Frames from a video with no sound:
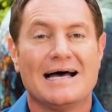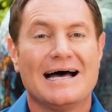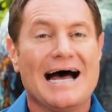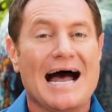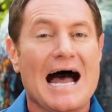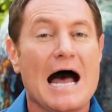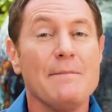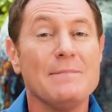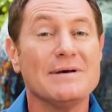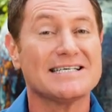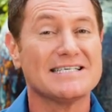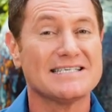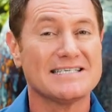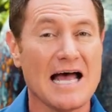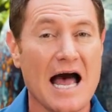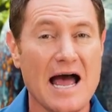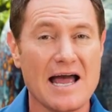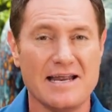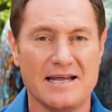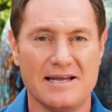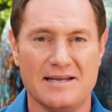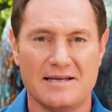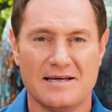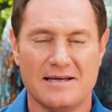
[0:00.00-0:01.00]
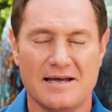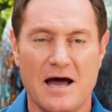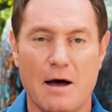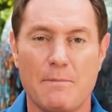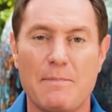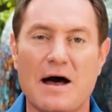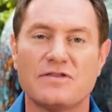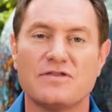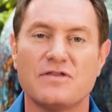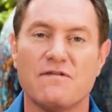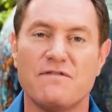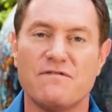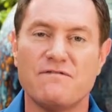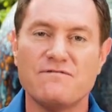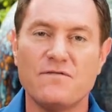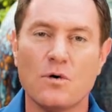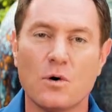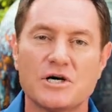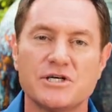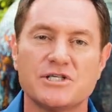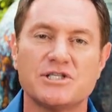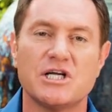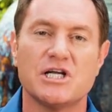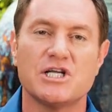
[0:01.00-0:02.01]
I'm excited about the
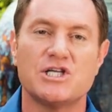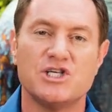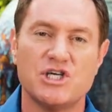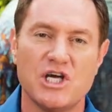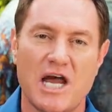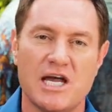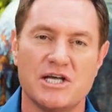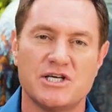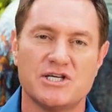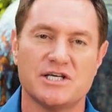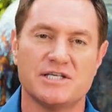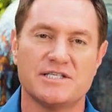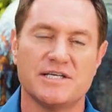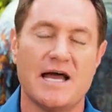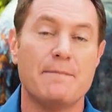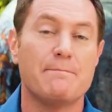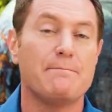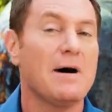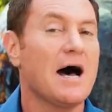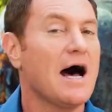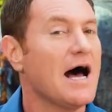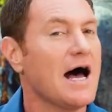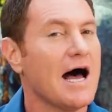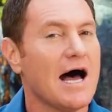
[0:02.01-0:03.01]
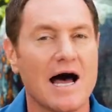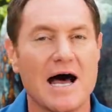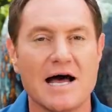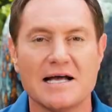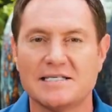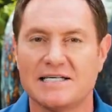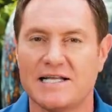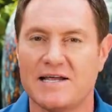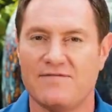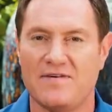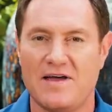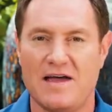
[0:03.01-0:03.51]
forced changes and positive